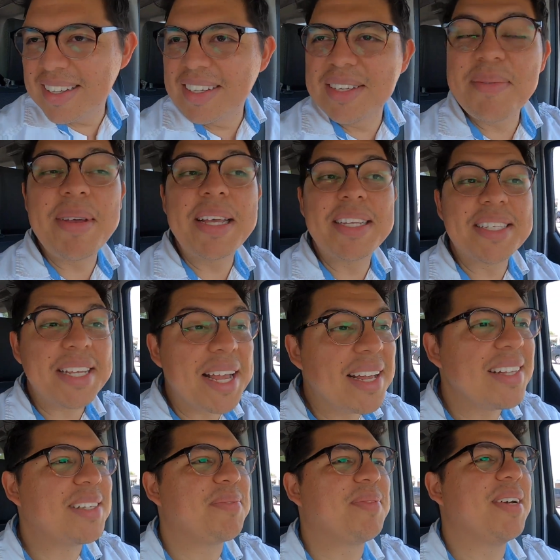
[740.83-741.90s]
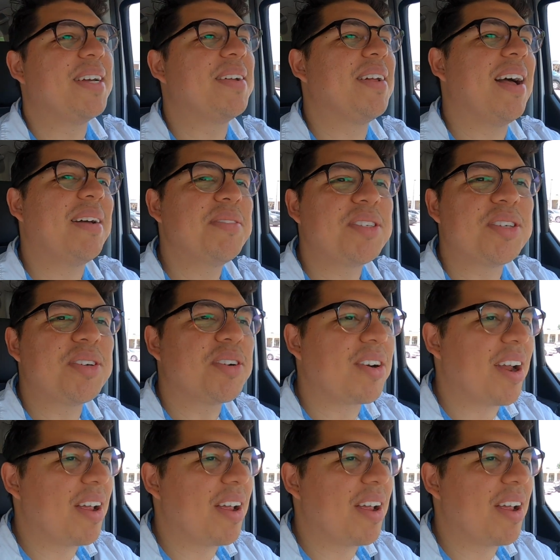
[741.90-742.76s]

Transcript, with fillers: doesn't make sense, but I'm so